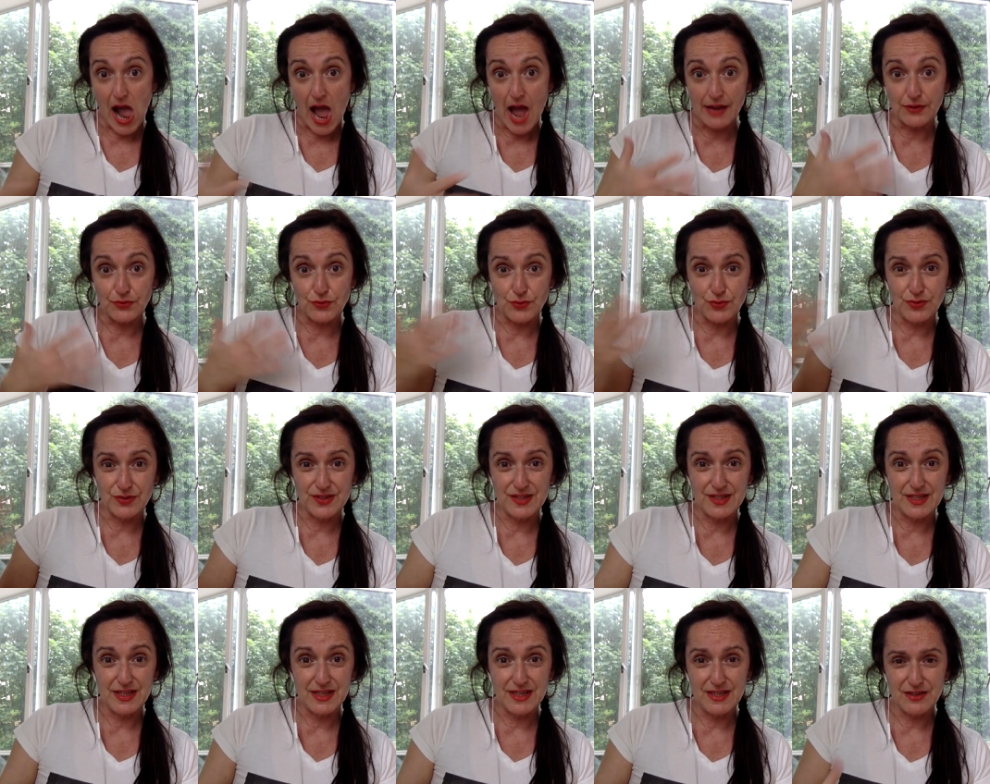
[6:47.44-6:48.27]
It
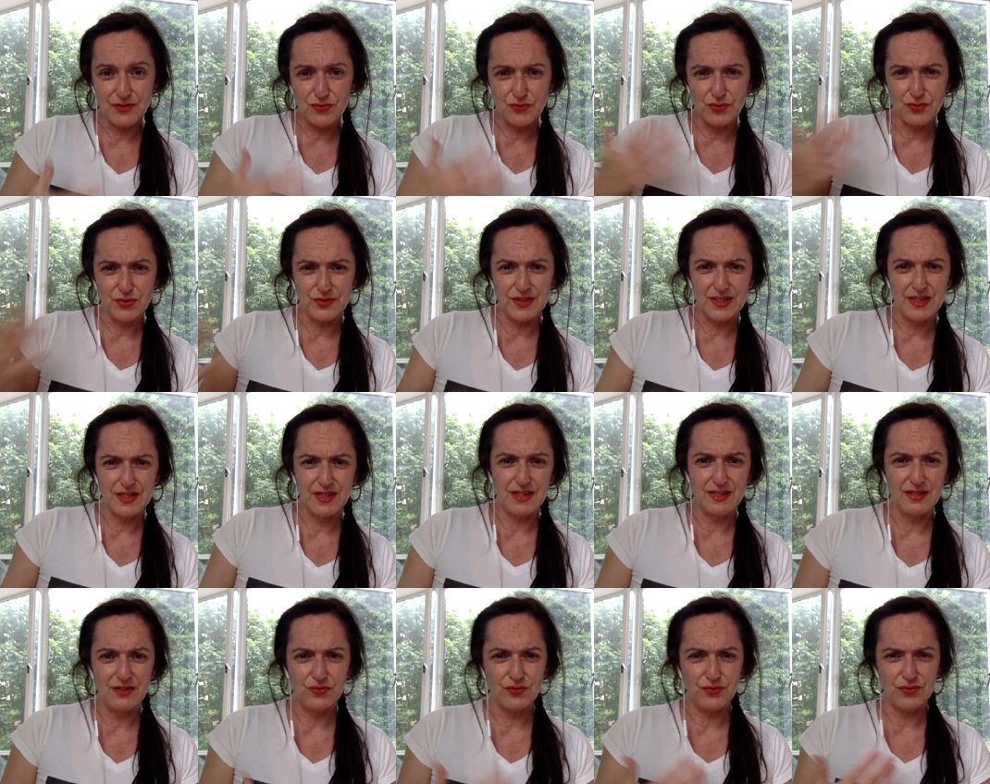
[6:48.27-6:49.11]
draws it in, it draws it
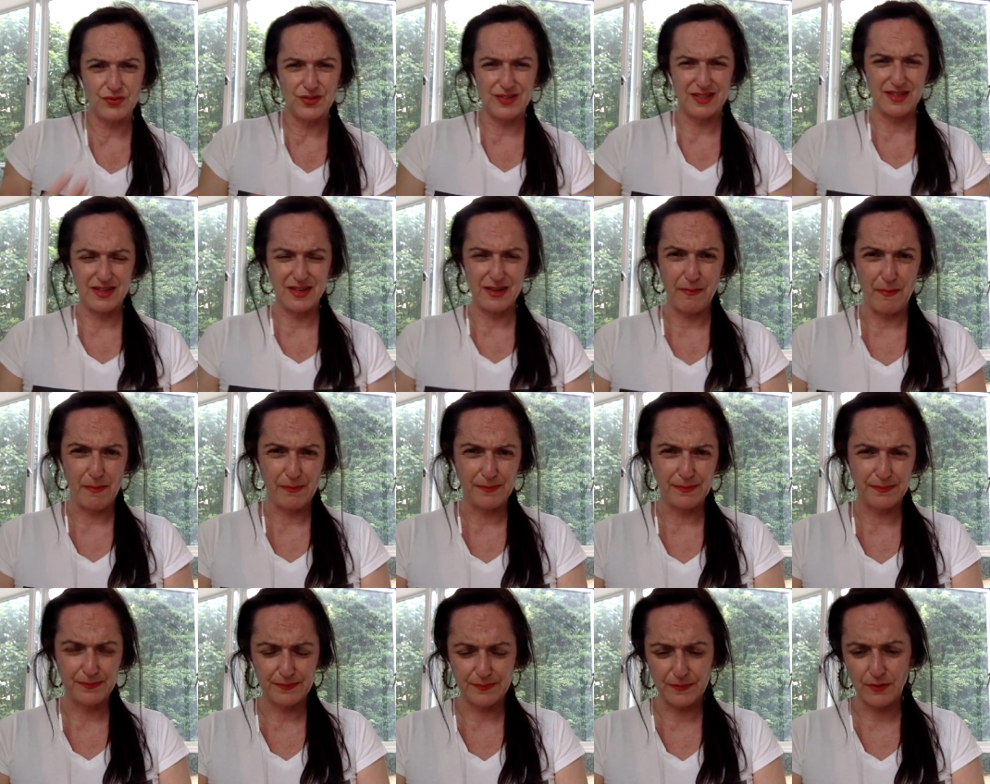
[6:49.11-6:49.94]
in, it draws it in.
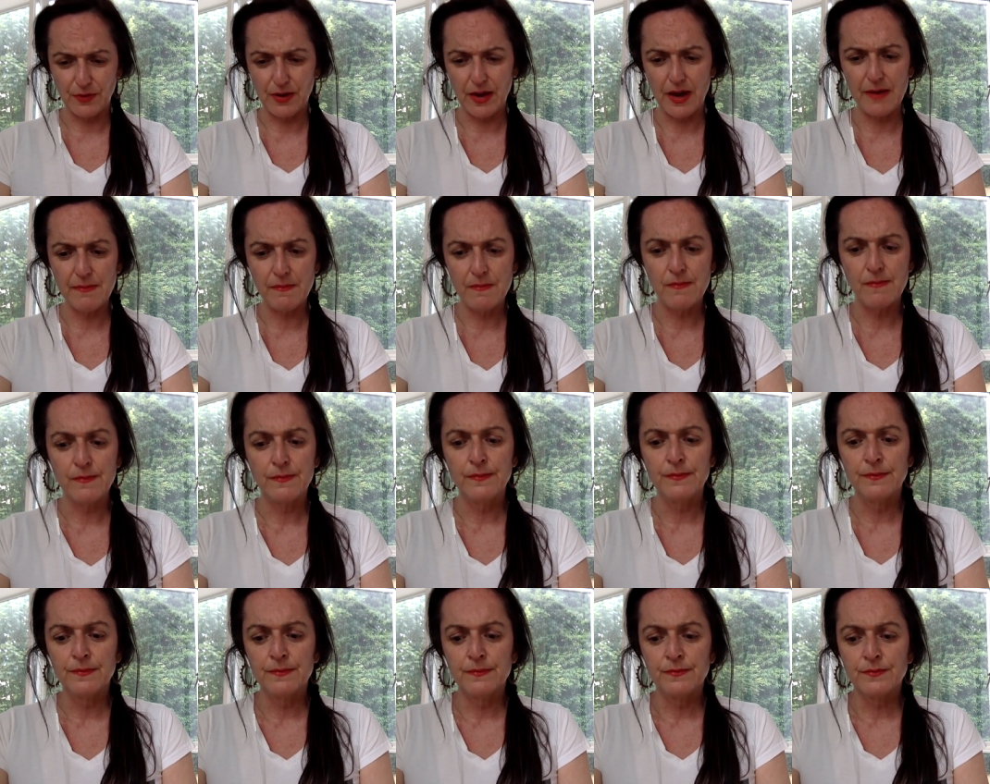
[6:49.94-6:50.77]
Okay?
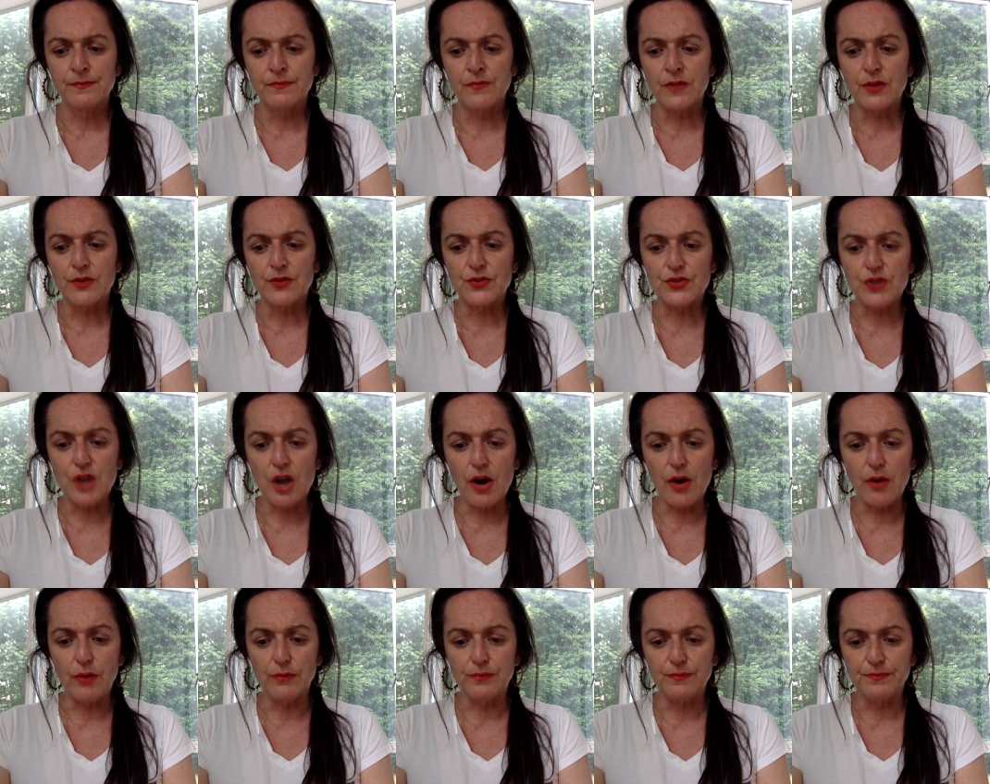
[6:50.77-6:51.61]

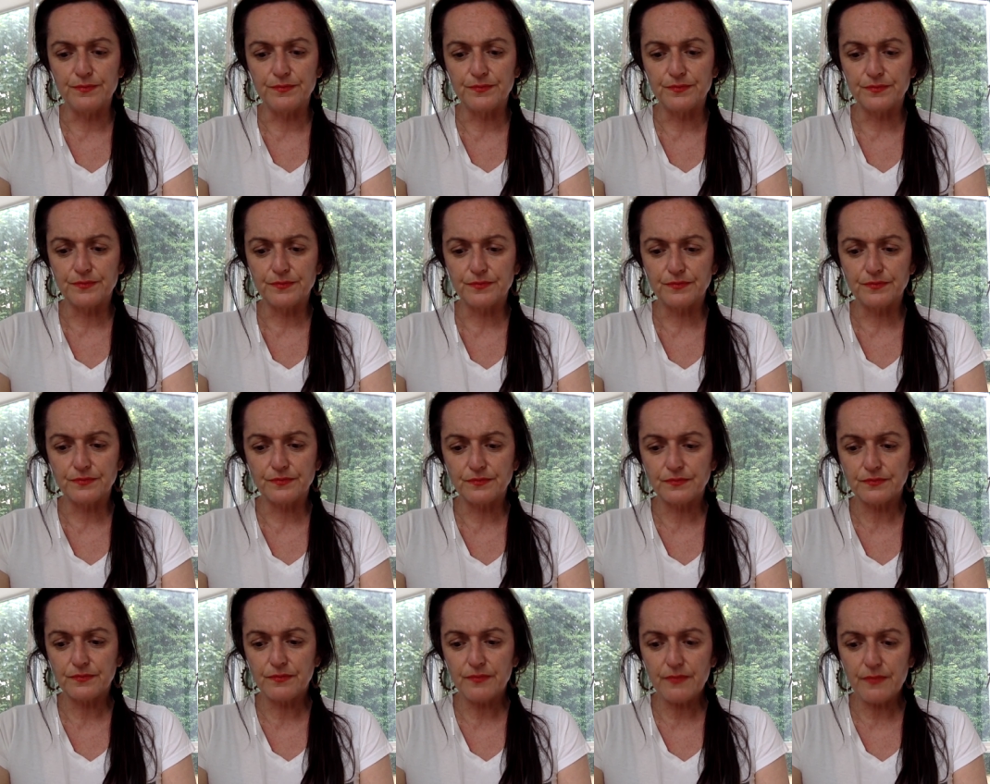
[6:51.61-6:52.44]
So,
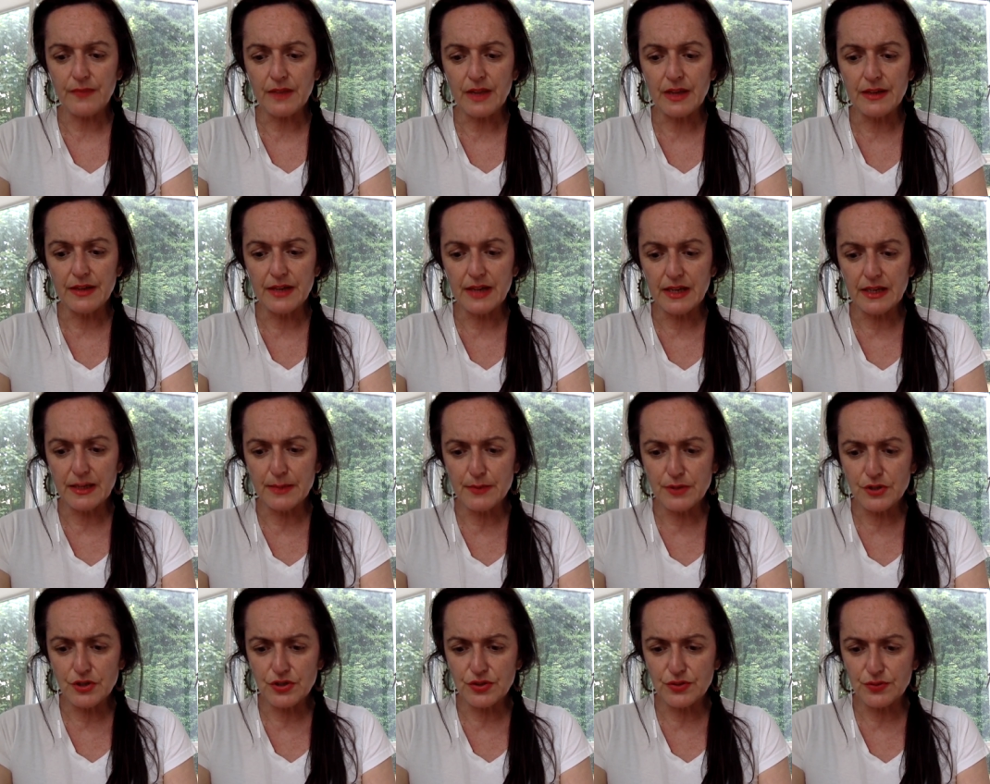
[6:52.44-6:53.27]
now let
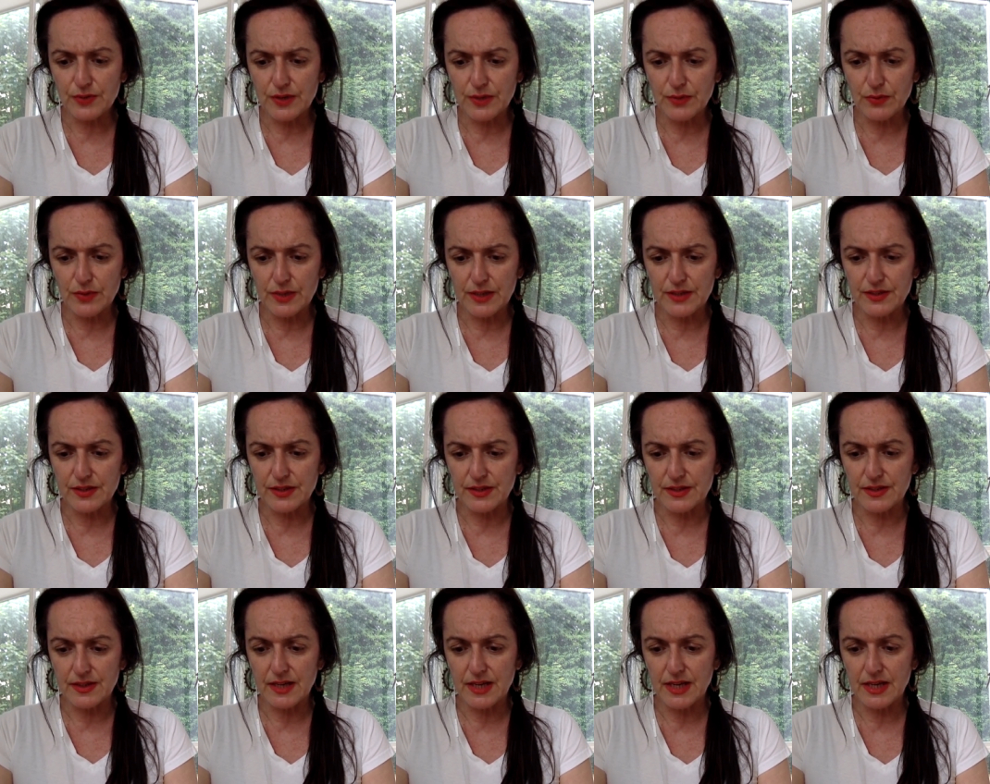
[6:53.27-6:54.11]
me just read what else you
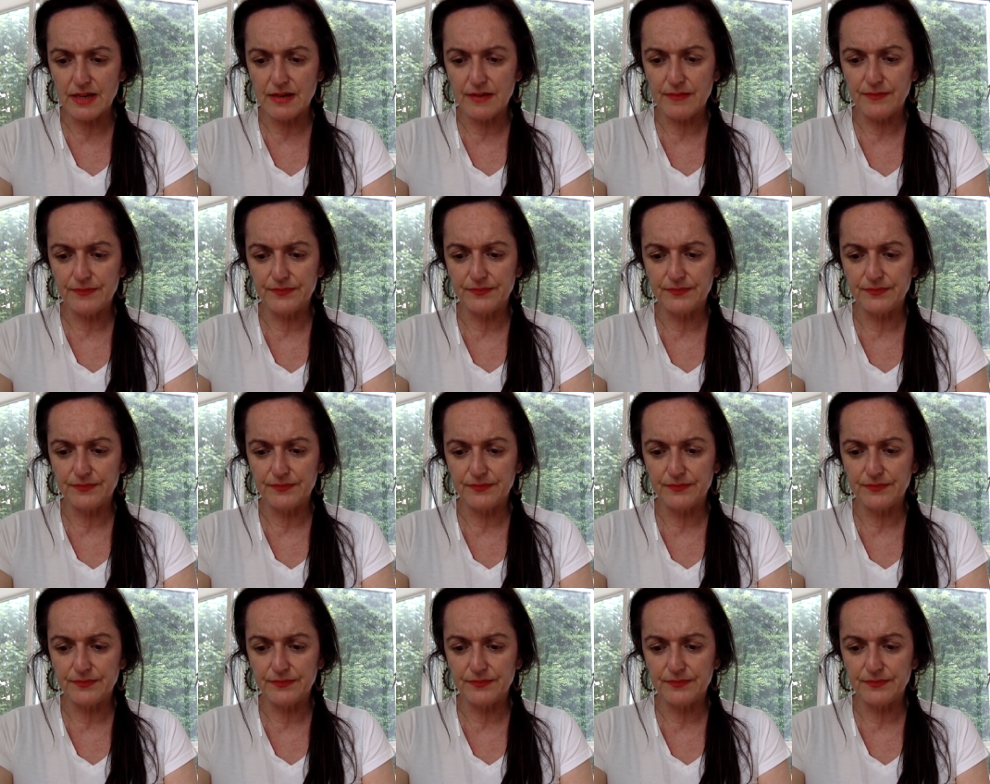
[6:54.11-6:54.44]
said.